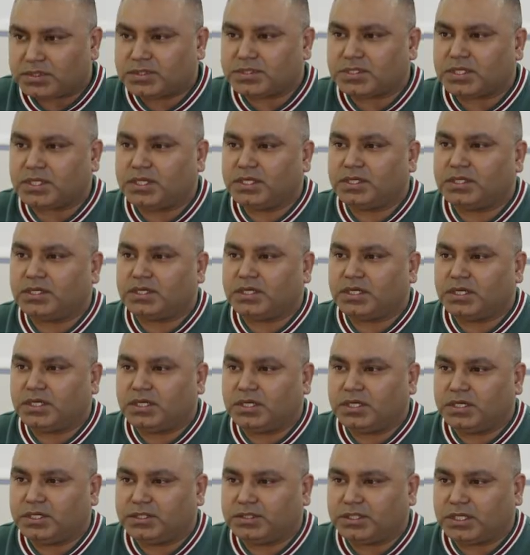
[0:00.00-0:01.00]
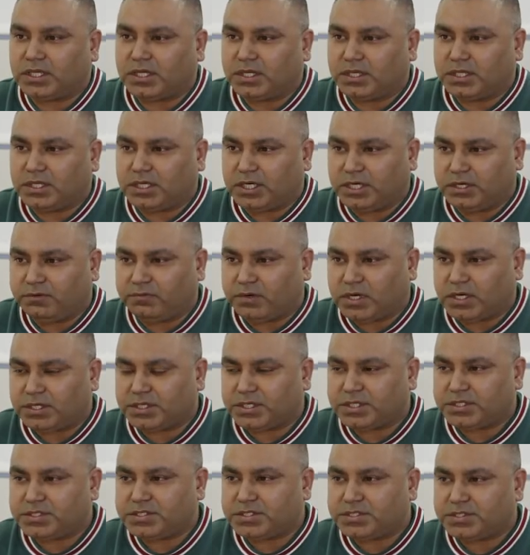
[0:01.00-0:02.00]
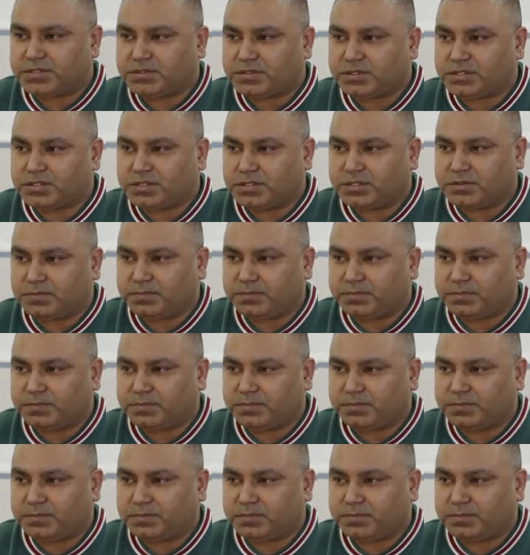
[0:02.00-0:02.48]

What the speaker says: So the advantages,